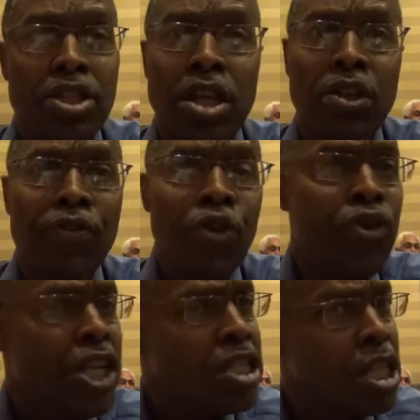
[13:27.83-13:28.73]
done a few
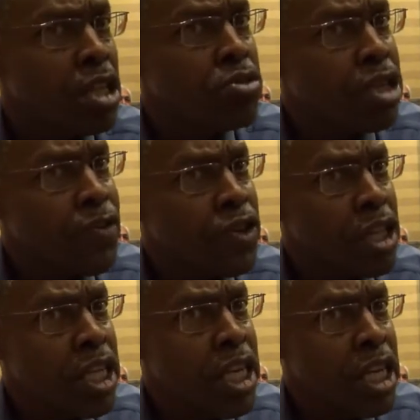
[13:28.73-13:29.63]
things a little
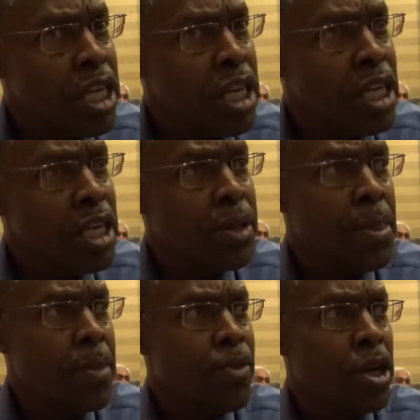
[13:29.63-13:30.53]
differently.
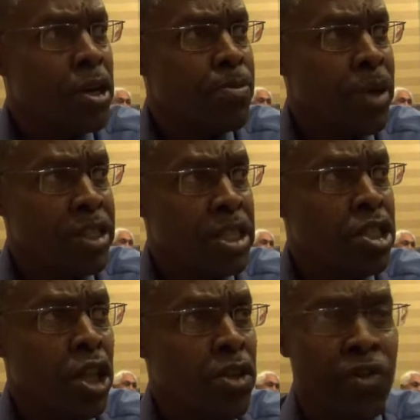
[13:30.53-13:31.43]
But,
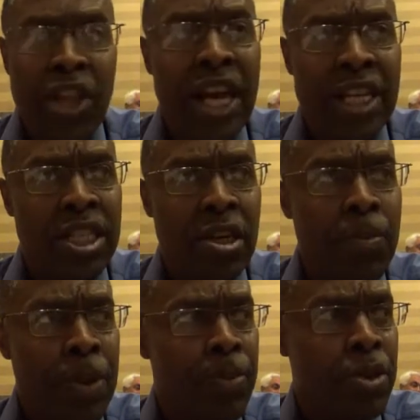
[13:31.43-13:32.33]
the thing I
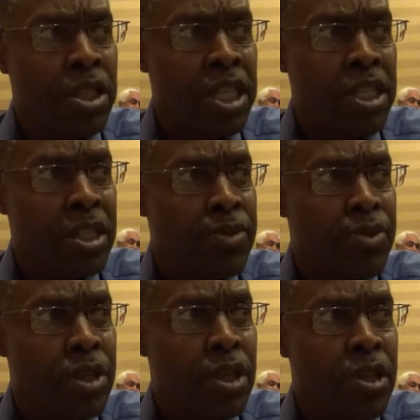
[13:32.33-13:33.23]
tell people is that
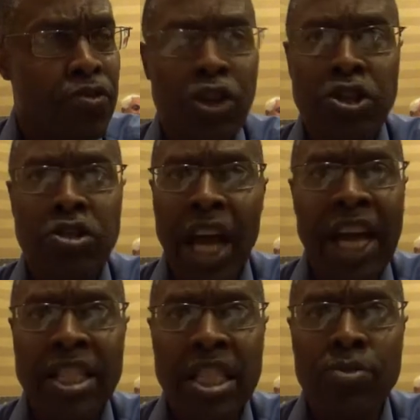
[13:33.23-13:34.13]
Richard
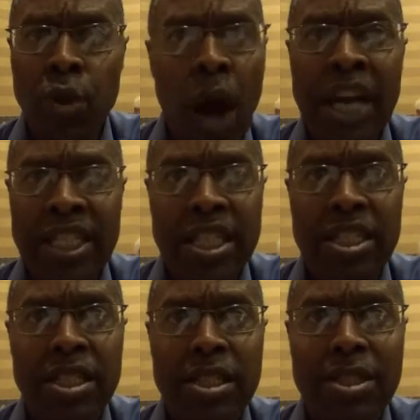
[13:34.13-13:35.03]
asked him
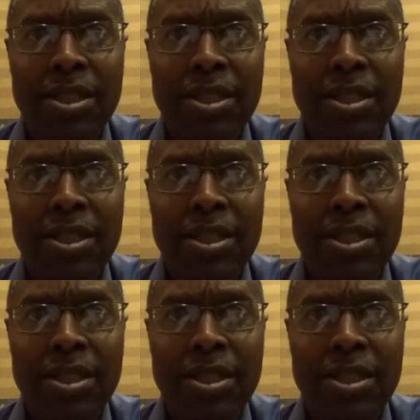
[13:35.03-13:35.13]
twice.